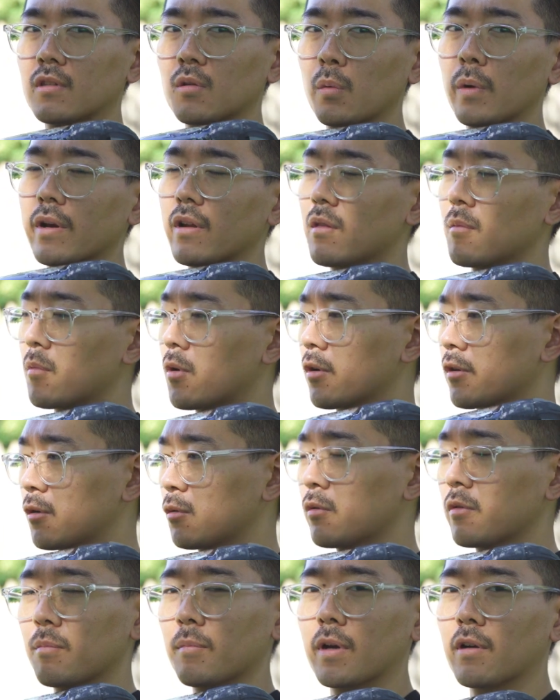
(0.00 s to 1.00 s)
the weight of the marker
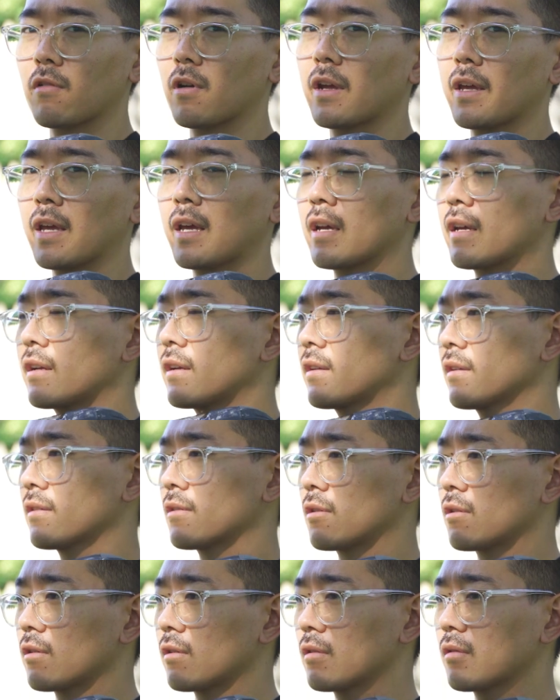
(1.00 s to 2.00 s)
with my right hand,
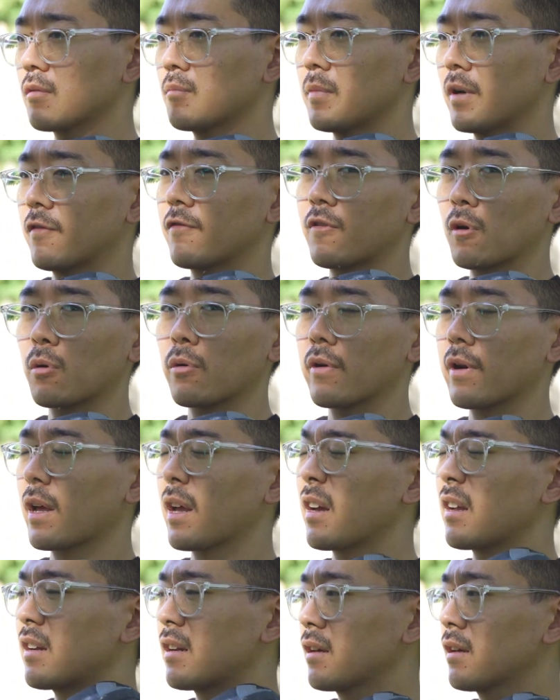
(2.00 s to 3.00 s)
or my forward
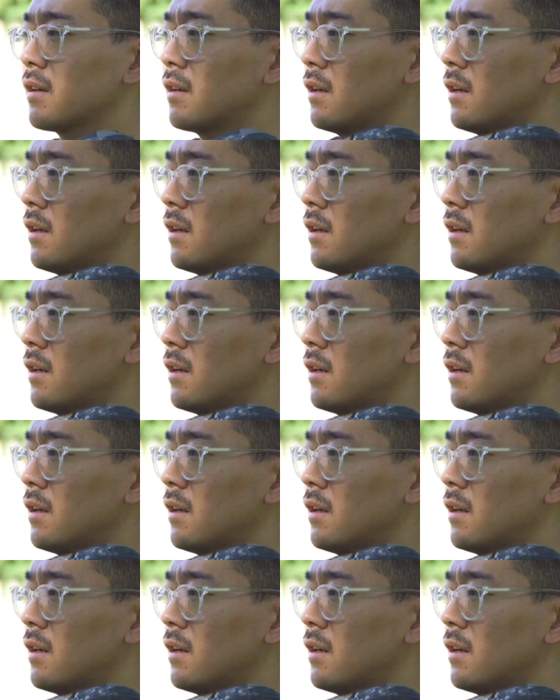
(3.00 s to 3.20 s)
hand,